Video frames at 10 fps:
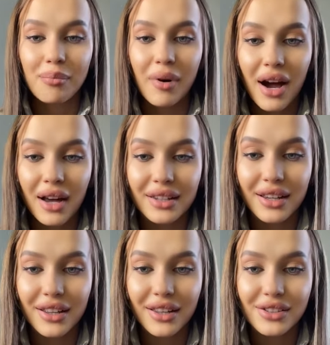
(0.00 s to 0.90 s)

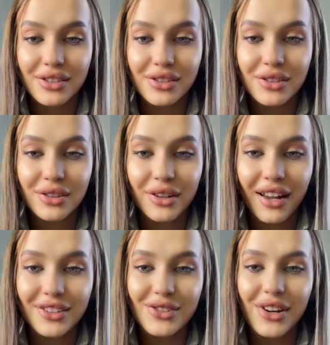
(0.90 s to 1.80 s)
Pana, it's uh,
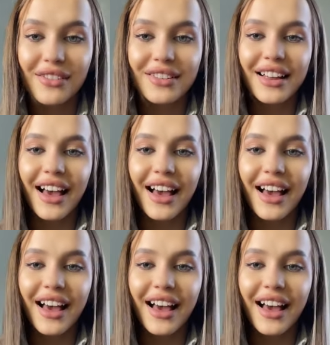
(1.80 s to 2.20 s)
a travel.